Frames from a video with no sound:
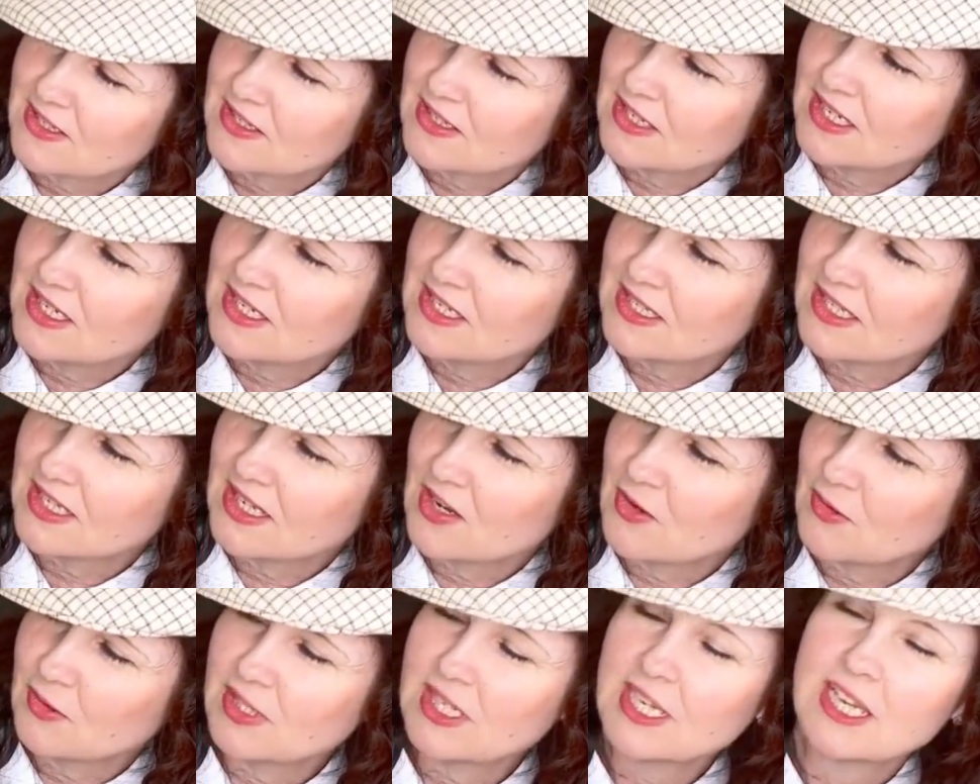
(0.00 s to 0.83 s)
He's the
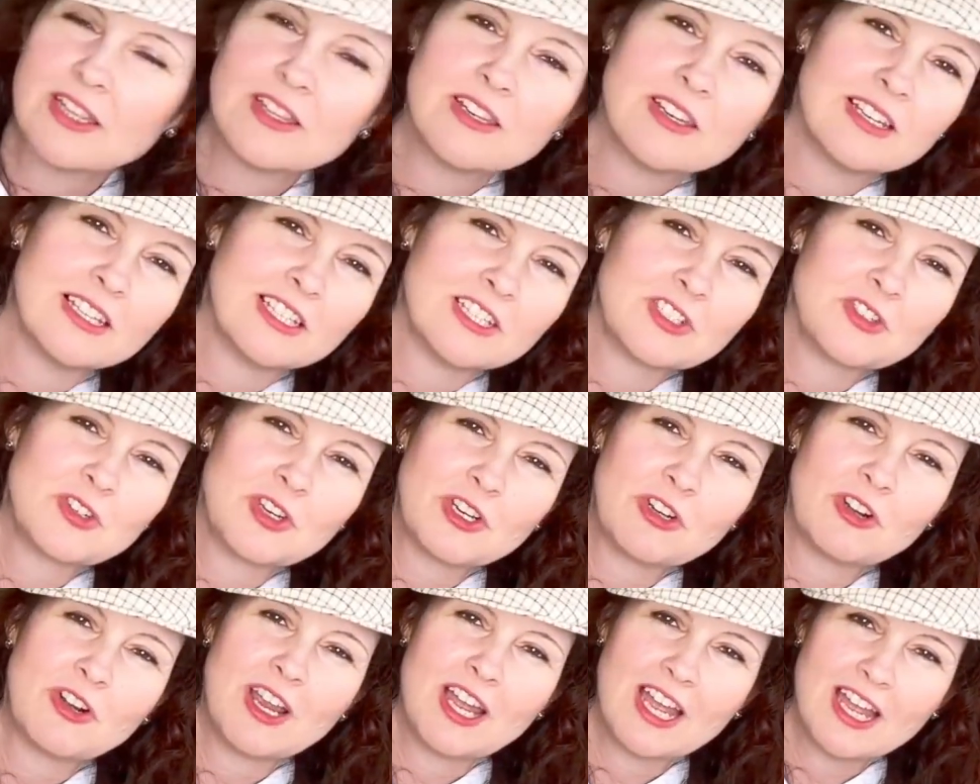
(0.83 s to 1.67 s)
only other
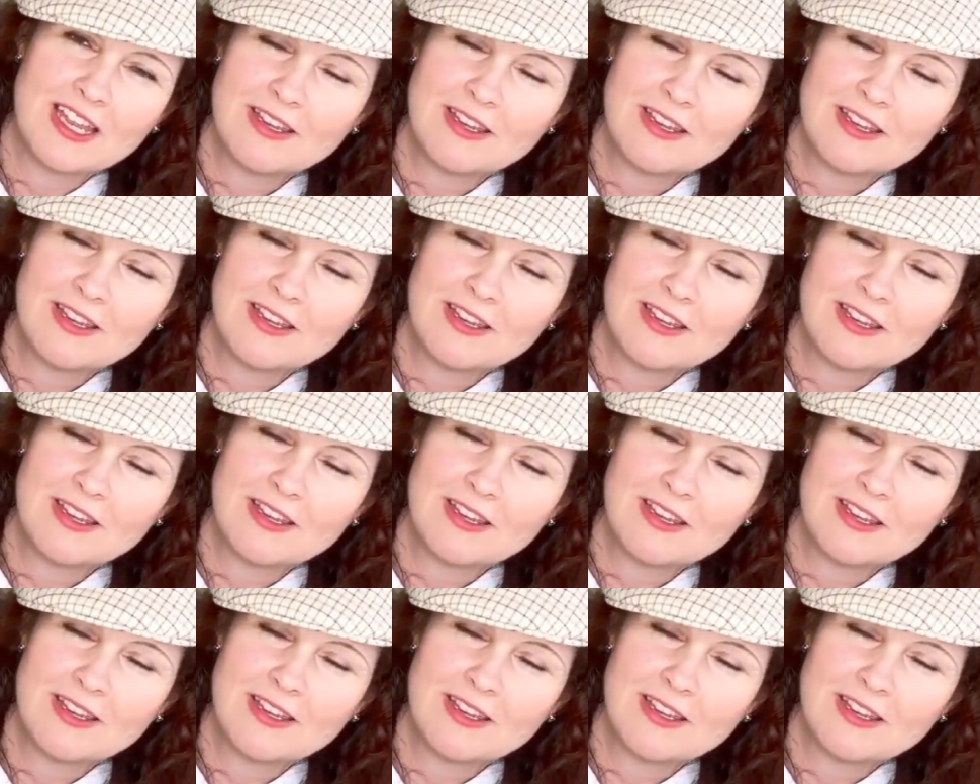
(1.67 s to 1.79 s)
illustrator I